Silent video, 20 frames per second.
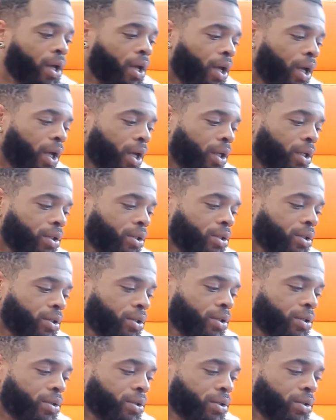
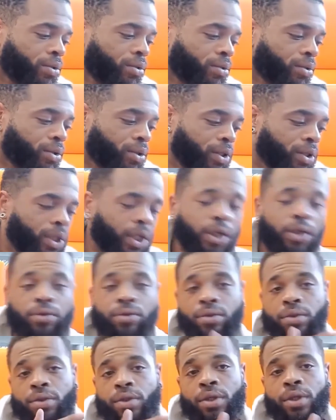And yeah,
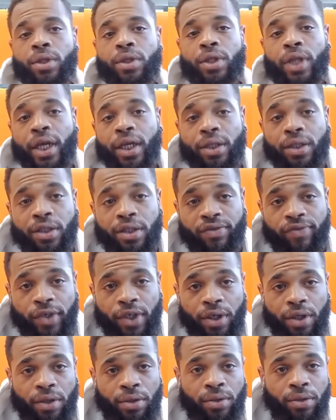like this
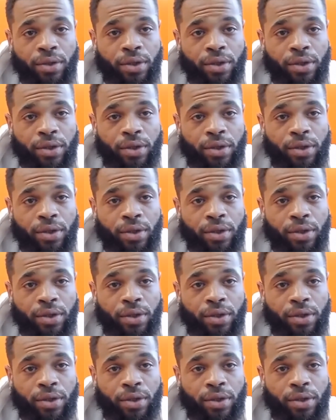video,